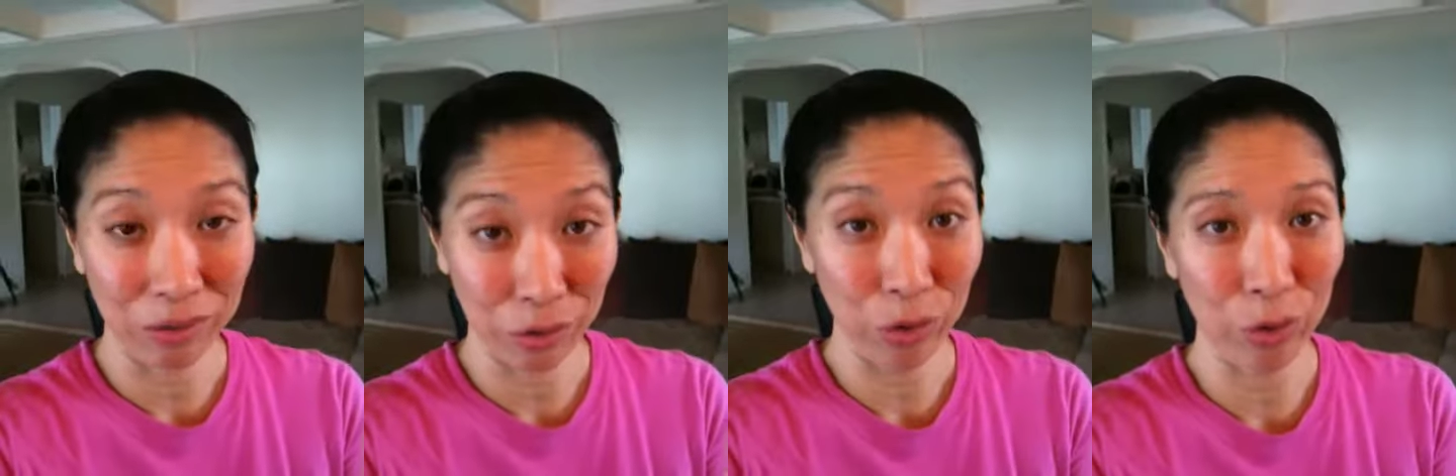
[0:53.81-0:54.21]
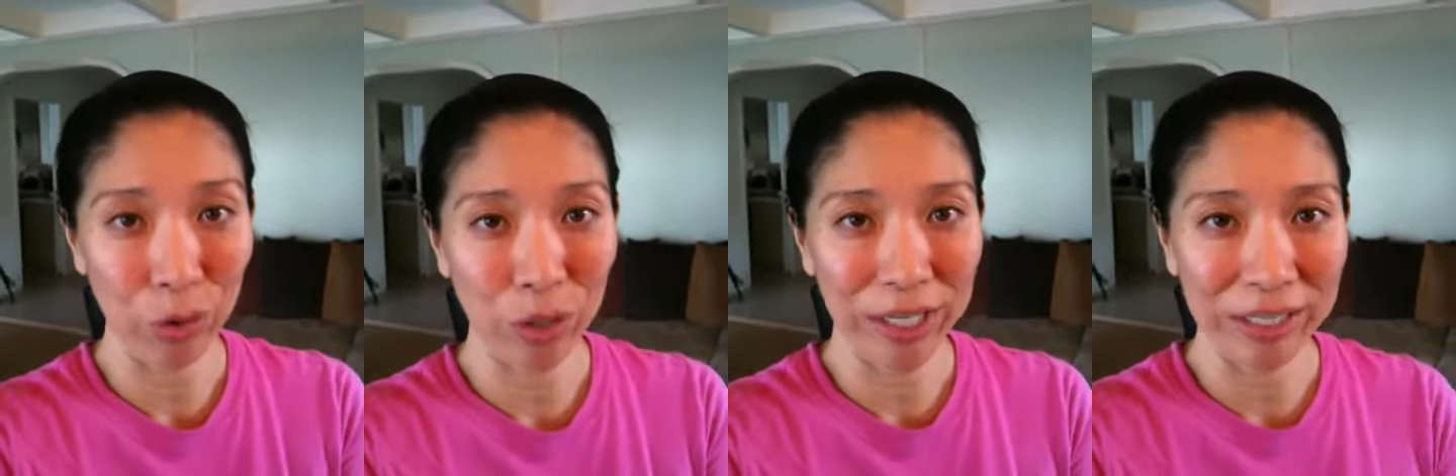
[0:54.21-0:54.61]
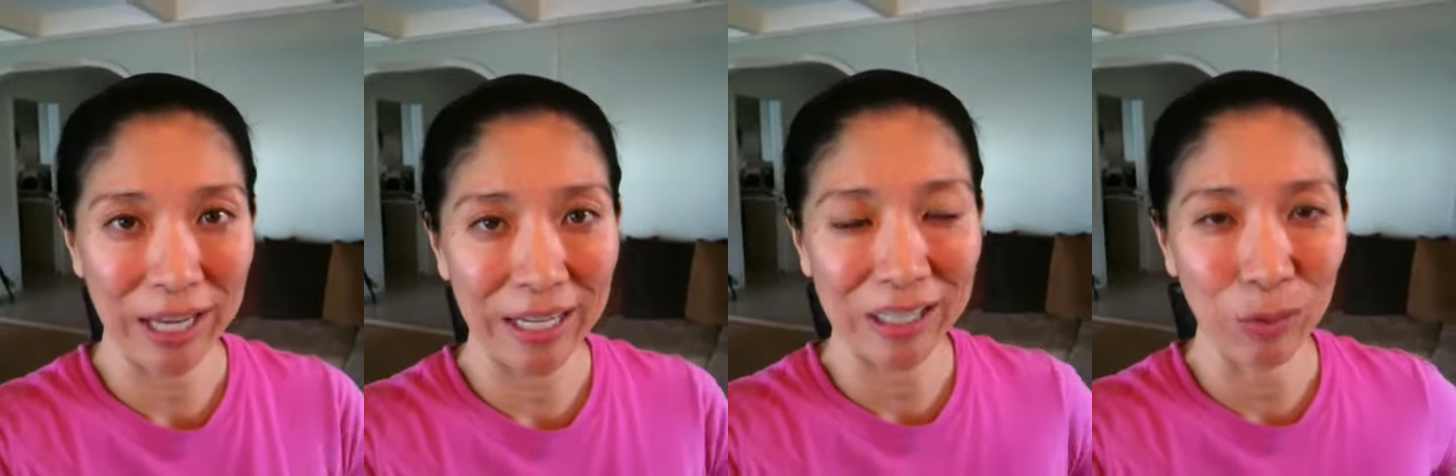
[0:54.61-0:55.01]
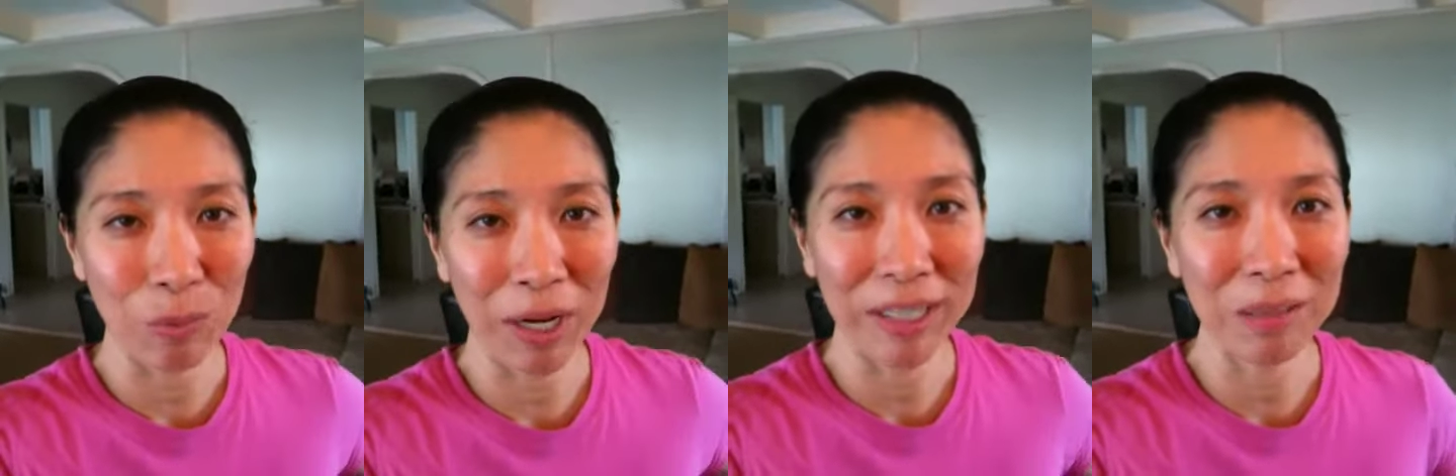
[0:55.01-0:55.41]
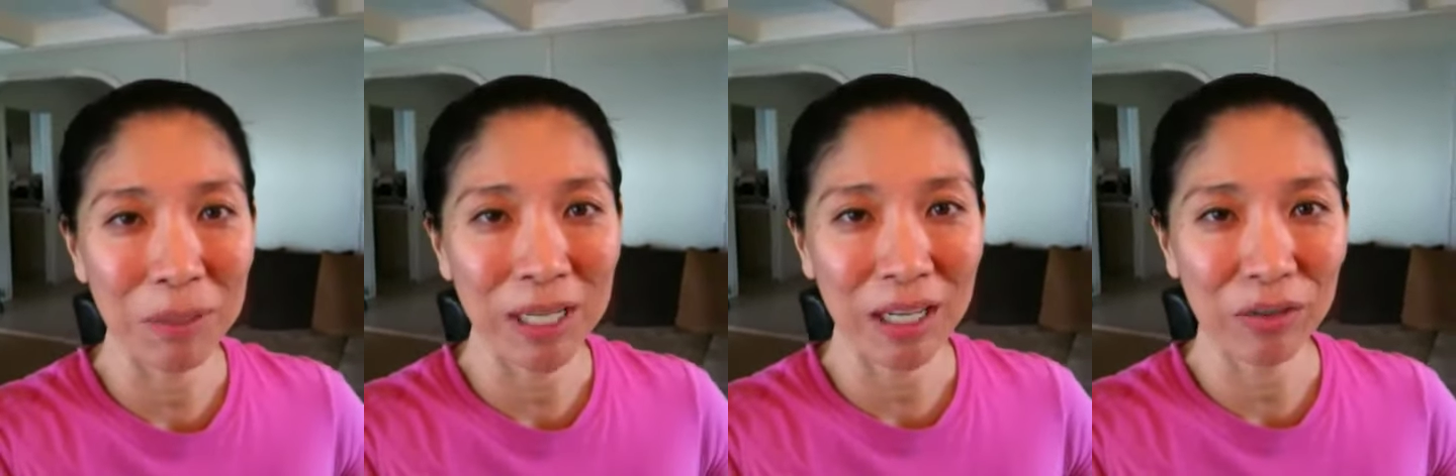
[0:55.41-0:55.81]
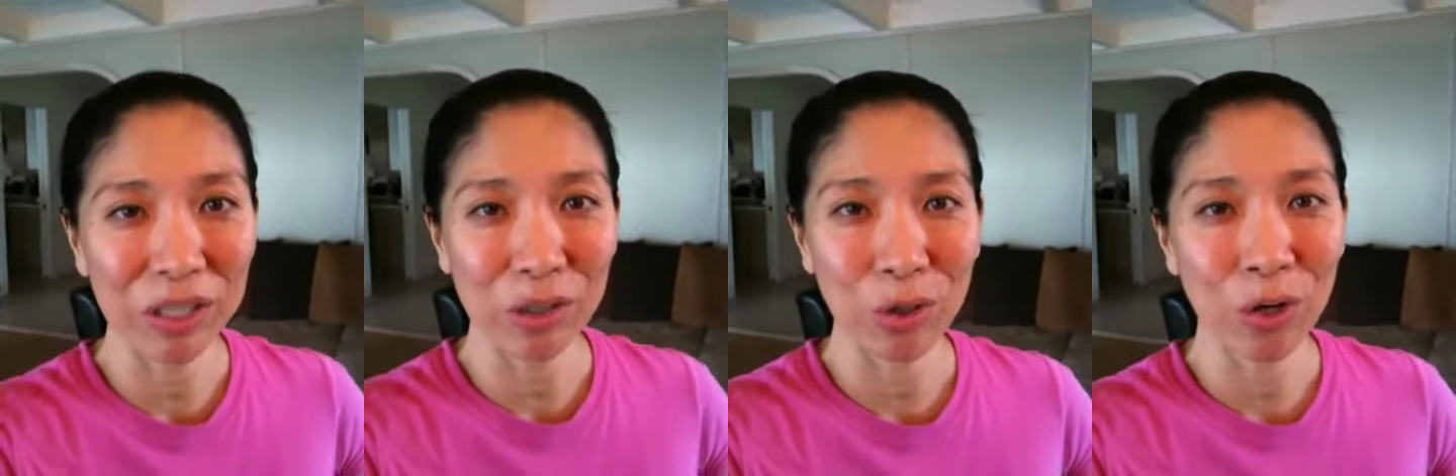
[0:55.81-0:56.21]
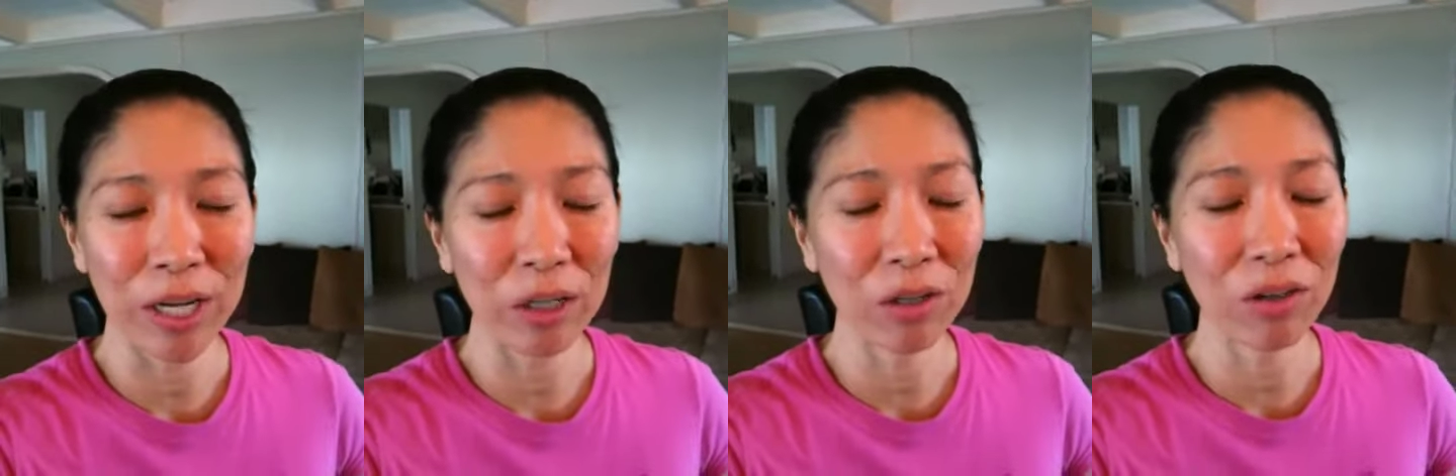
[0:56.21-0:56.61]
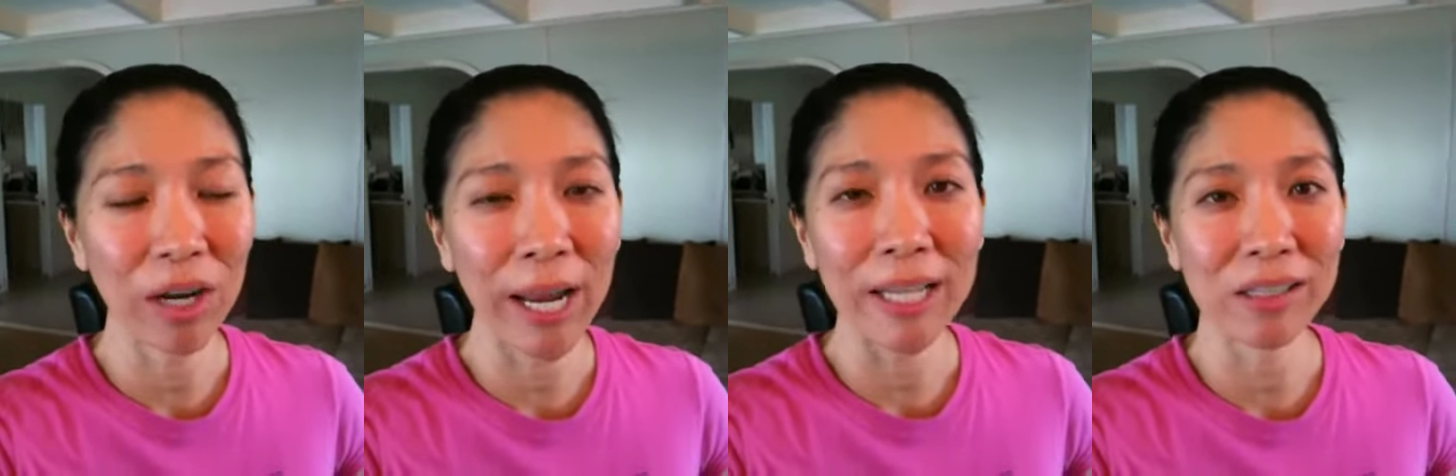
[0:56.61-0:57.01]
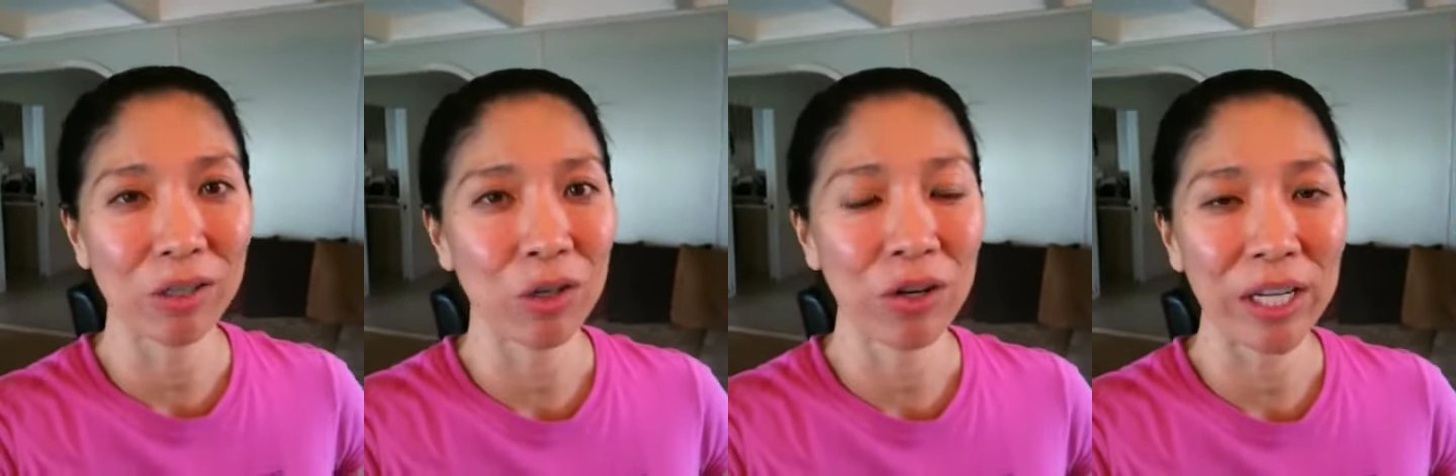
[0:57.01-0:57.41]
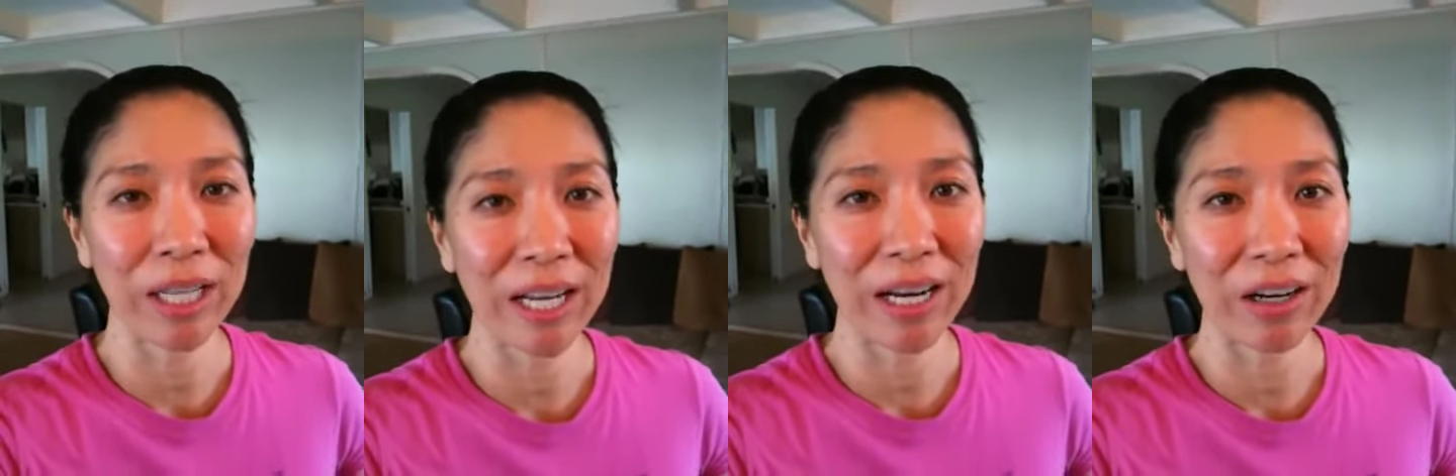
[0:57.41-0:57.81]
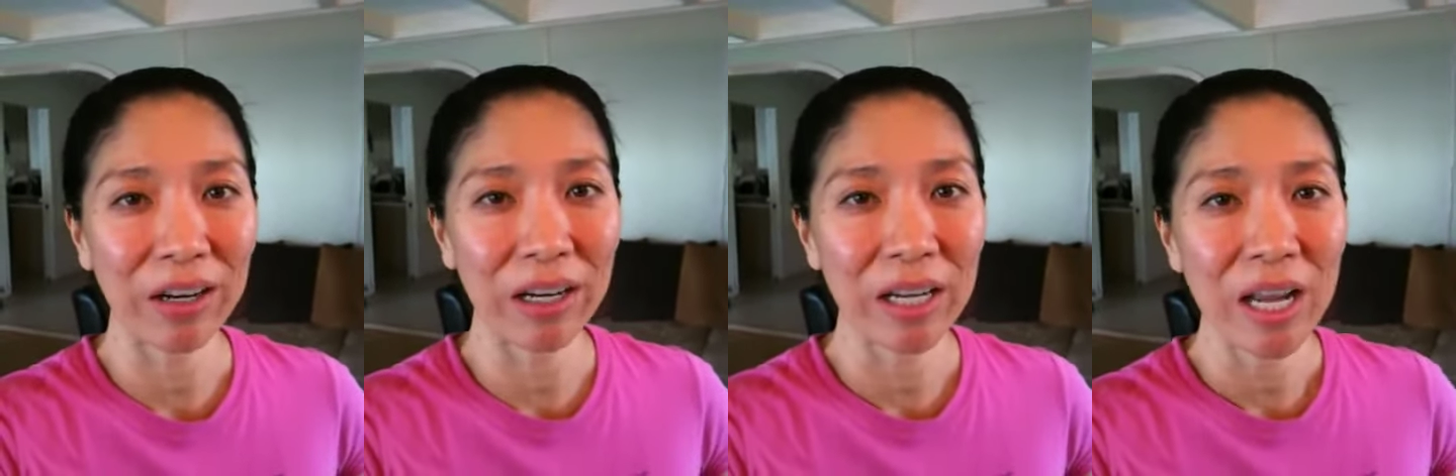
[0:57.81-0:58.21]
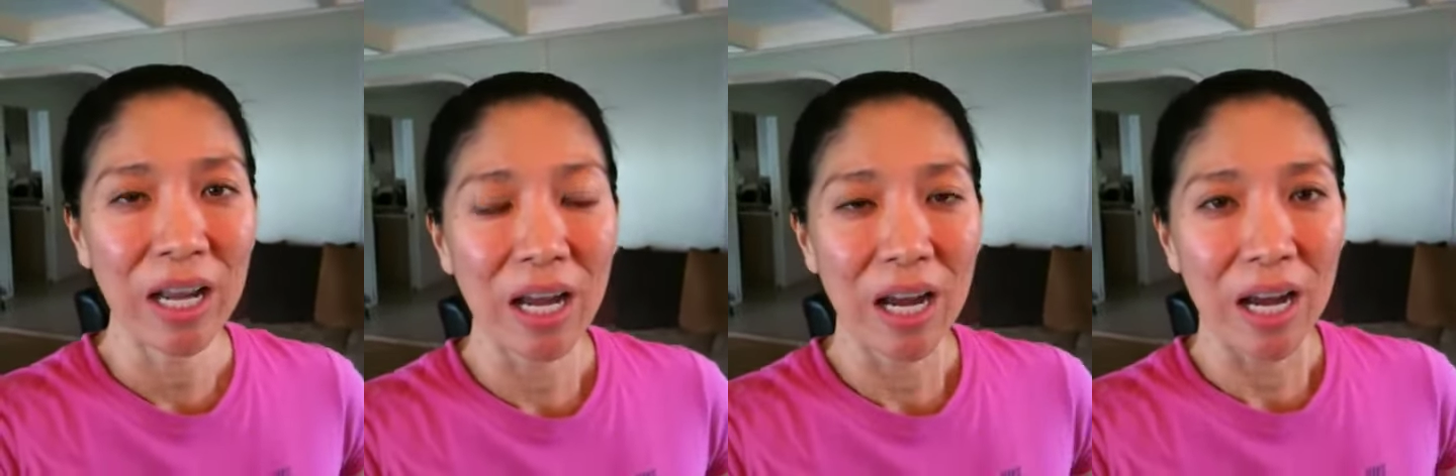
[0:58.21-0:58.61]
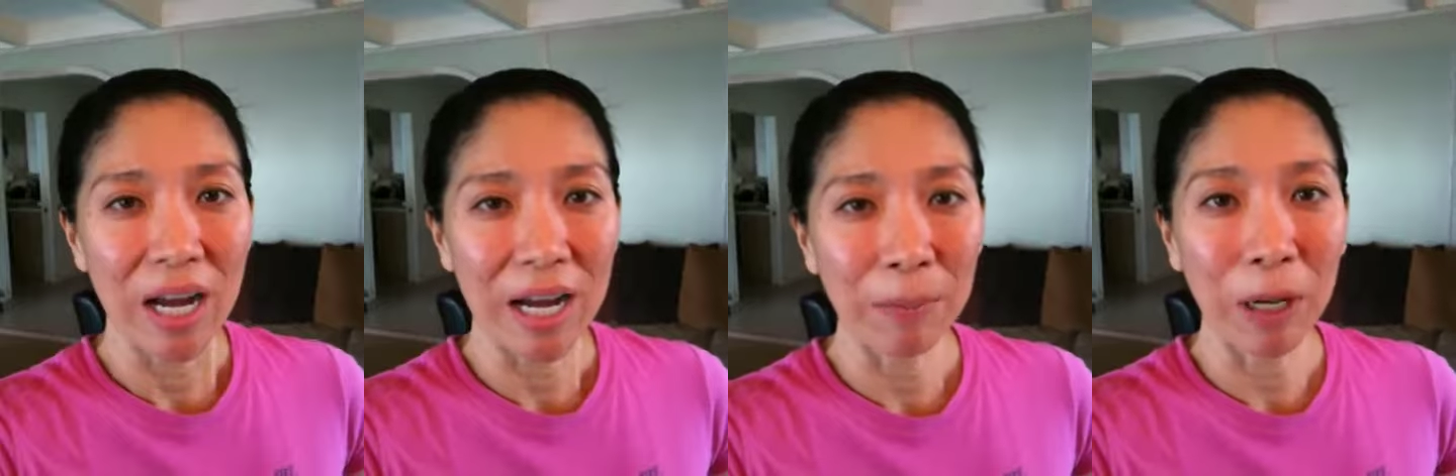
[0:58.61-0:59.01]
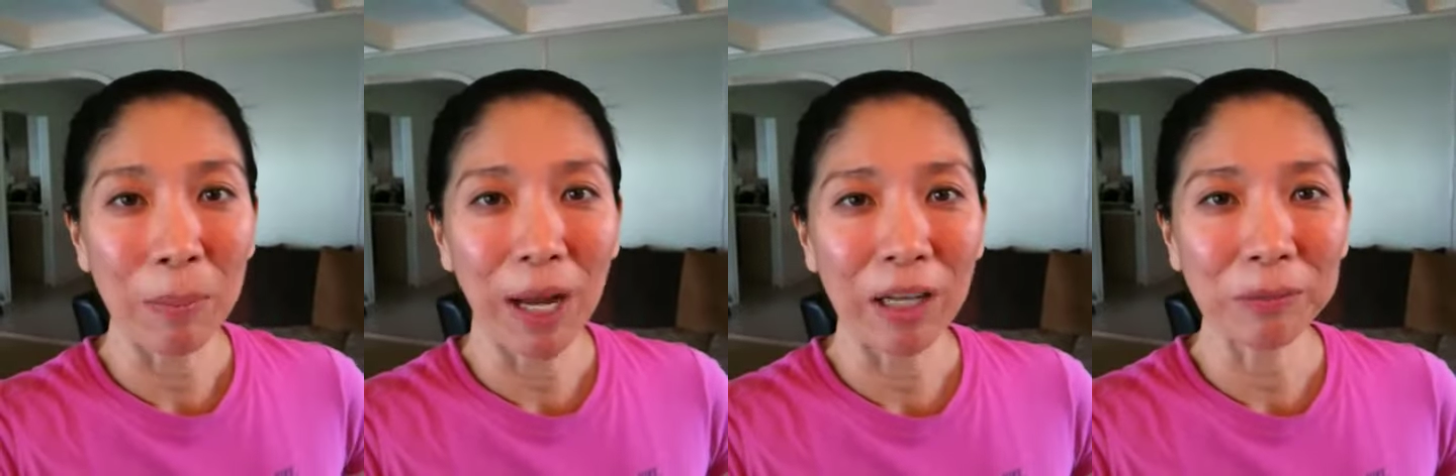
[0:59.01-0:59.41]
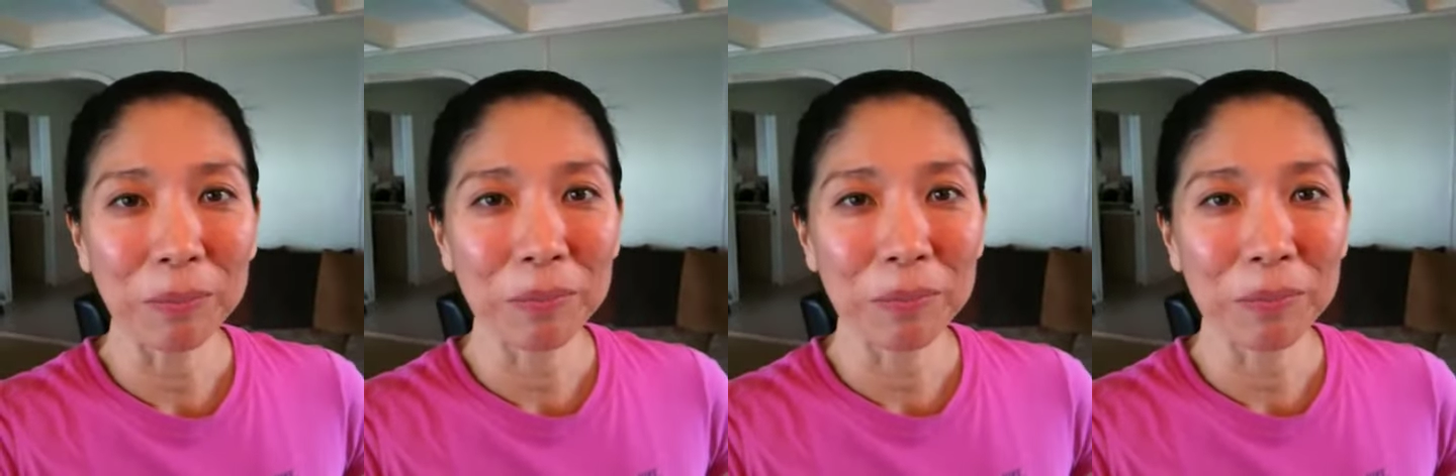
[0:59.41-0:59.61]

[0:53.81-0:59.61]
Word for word: to is that it's reminding me of a story, a great story that I heard um, about